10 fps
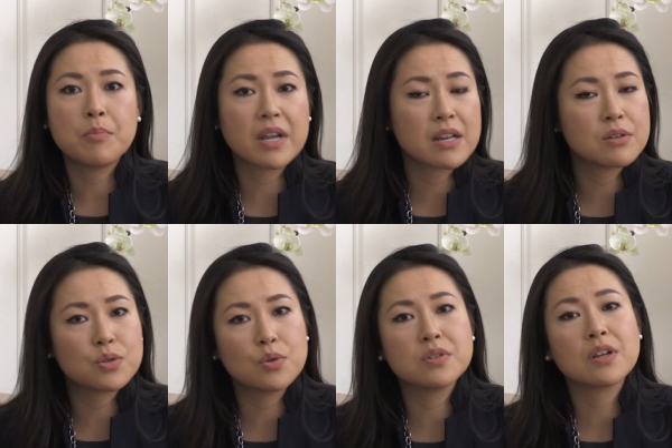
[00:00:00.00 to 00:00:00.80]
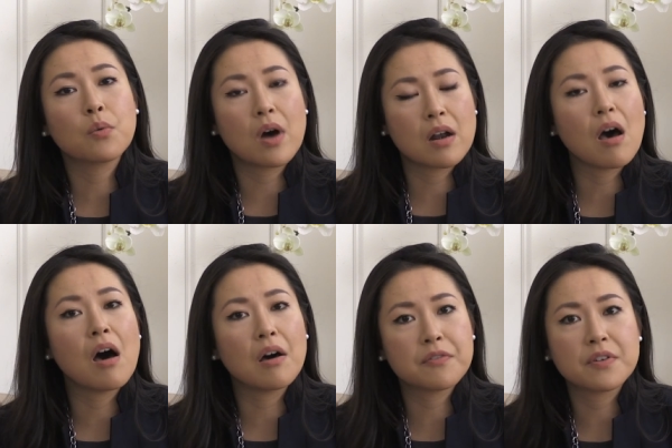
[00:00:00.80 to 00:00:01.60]
picking and choosing one
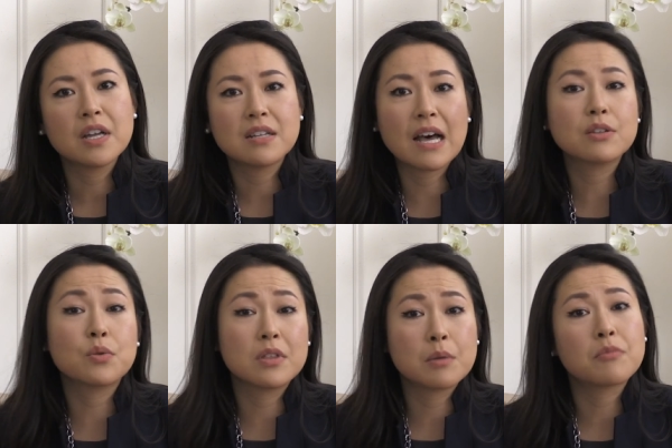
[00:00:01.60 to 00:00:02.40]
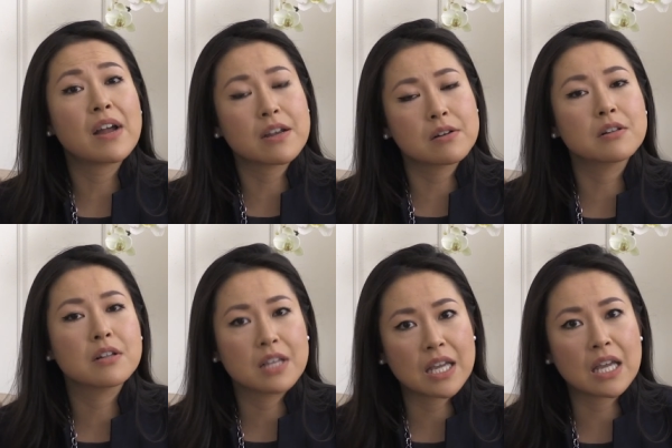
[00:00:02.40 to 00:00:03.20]
off, not doing them
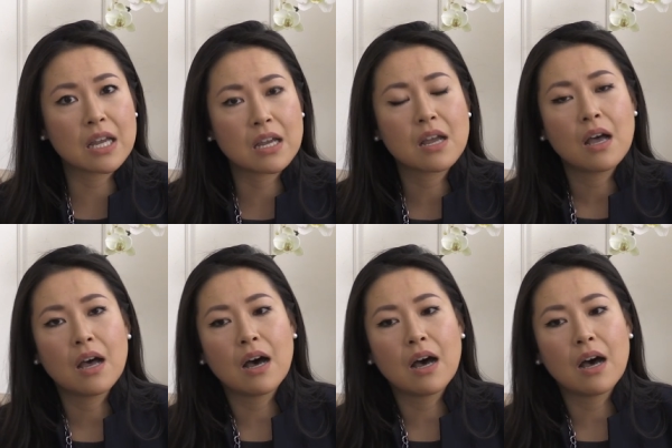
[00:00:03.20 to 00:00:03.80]
regularly.